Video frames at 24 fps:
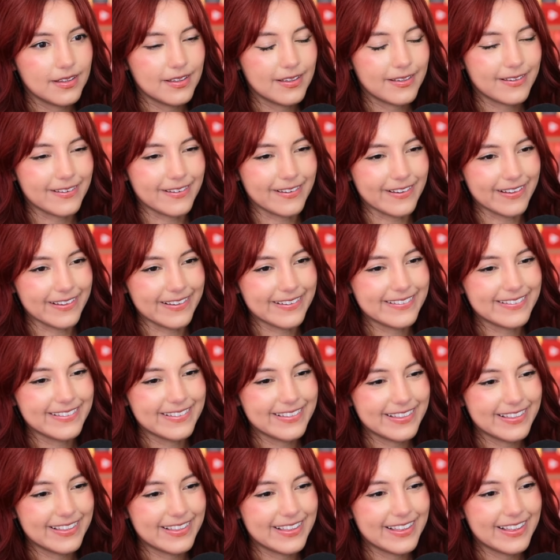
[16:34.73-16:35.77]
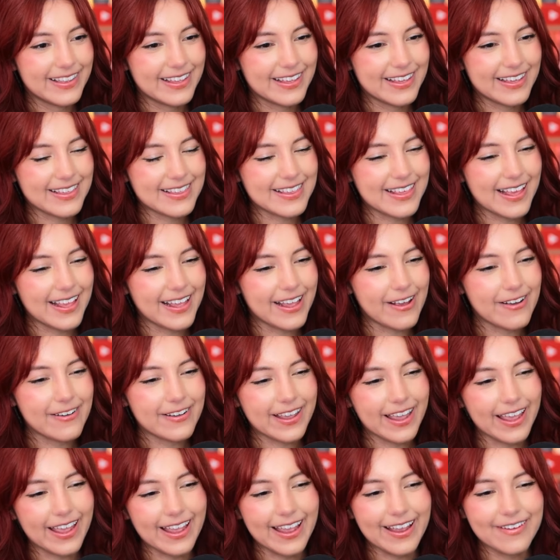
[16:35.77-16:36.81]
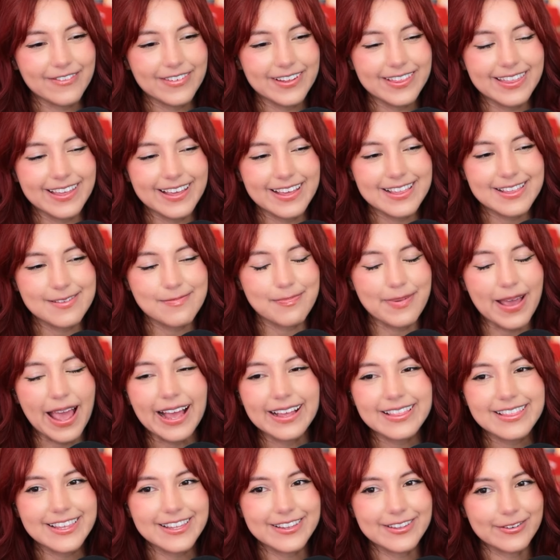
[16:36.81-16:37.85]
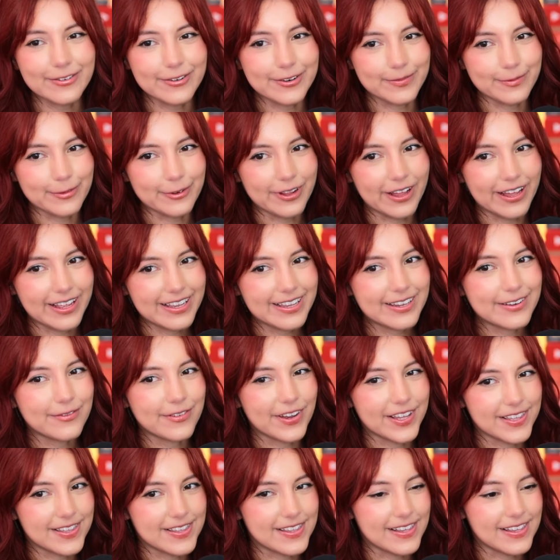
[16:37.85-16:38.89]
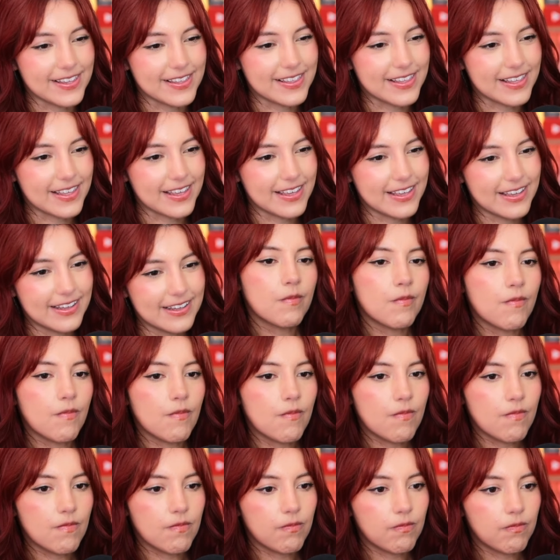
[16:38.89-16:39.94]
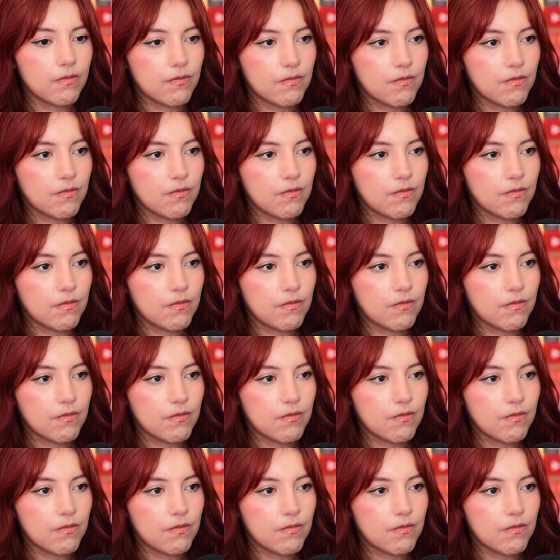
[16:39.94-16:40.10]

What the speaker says: Oh, he's like, okay, everything's back to normal. I can rest easy. You